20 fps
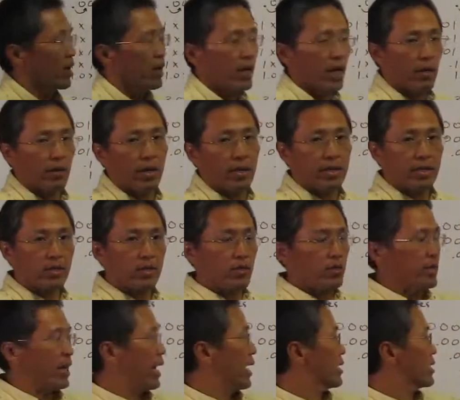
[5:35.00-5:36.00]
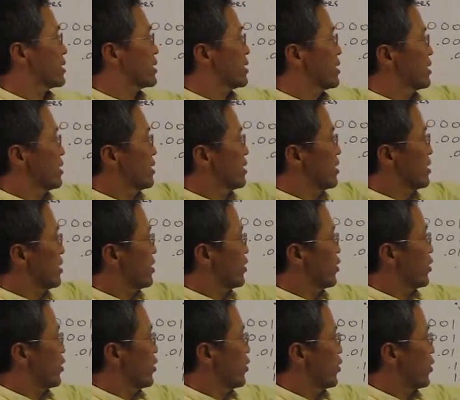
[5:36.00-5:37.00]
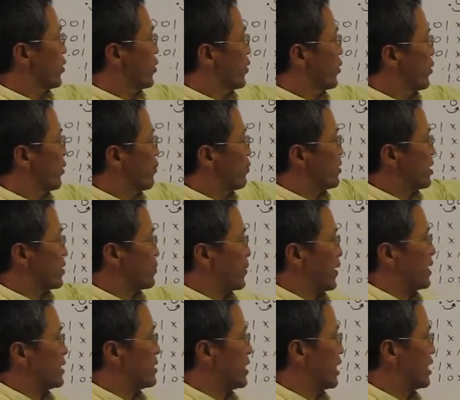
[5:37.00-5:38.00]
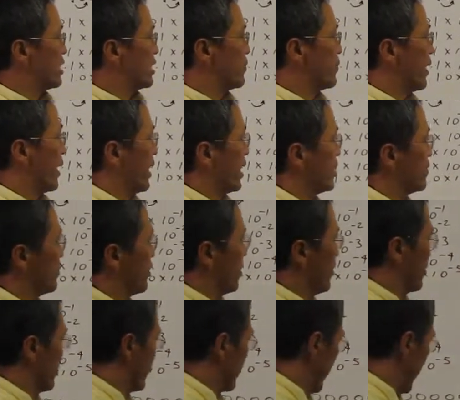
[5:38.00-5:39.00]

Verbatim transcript: Okay, well I could do that just by changing my exponents,